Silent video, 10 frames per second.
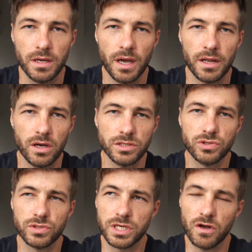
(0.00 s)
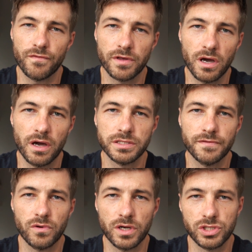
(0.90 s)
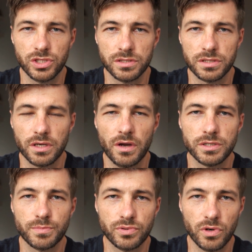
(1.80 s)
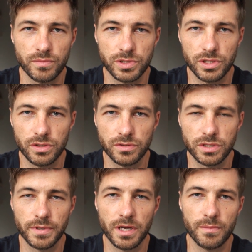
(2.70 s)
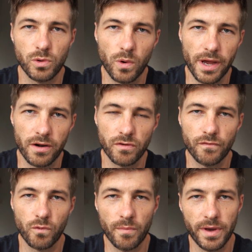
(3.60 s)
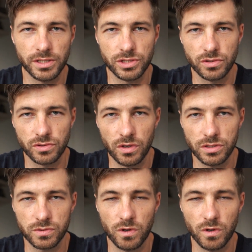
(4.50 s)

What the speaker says: and ask yourself the kinds of questions that are going to prompt you to become aware of what makes you cross,